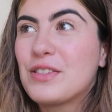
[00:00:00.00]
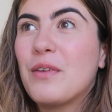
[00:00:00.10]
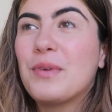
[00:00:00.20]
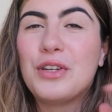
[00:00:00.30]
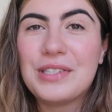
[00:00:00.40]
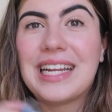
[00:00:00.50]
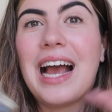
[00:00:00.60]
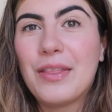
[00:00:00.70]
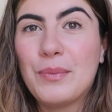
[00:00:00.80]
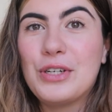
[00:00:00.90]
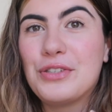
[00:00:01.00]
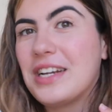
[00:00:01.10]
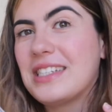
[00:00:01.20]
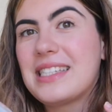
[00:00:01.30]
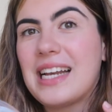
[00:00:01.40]
So I've been using other
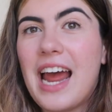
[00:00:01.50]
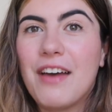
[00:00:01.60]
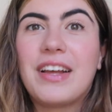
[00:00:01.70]
moisturizers that I have.